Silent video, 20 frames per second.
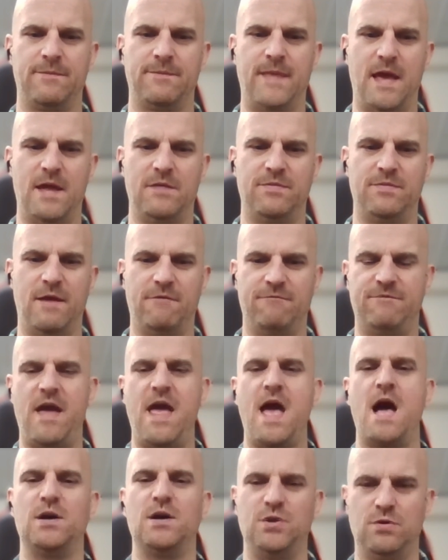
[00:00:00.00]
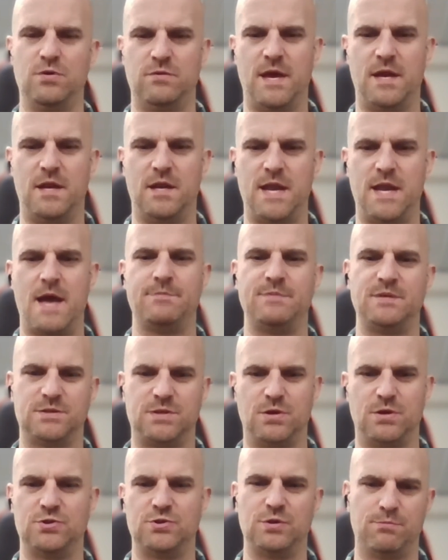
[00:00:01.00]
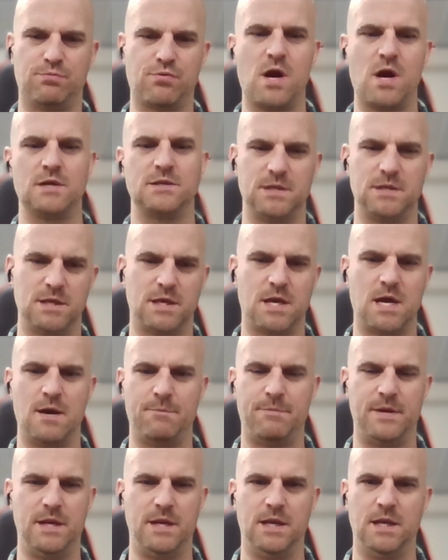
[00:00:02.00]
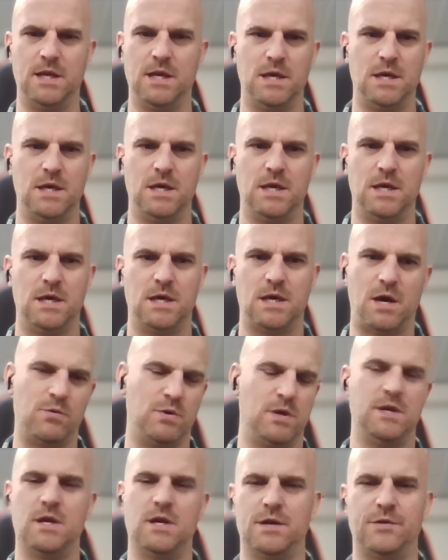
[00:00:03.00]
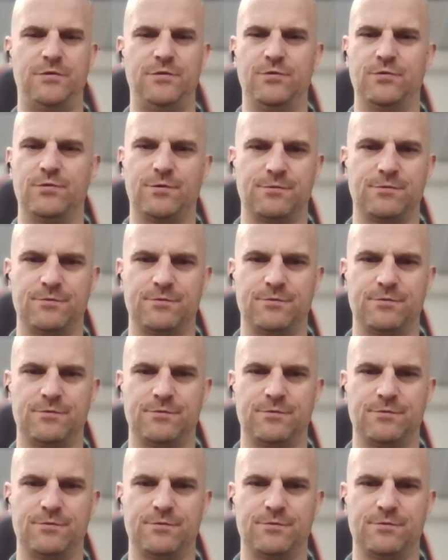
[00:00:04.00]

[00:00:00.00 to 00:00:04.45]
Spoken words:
that value that Adapting Social brought to the company, I would have done it sooner.